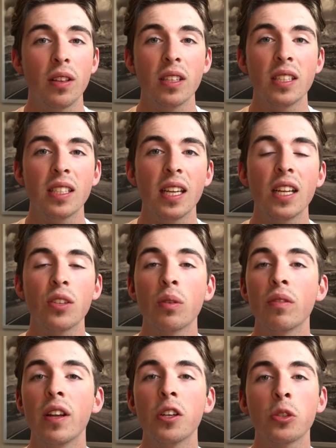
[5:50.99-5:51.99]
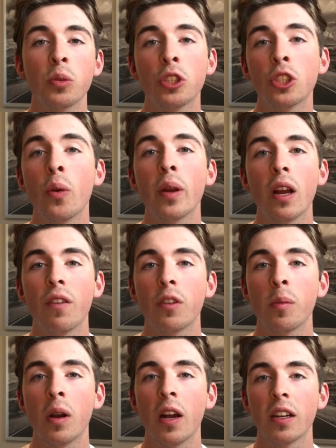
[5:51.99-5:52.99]
States where vendors were showing off their
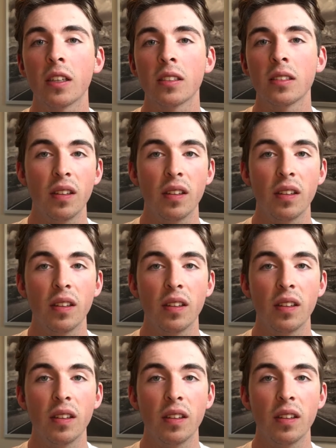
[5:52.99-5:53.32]
products.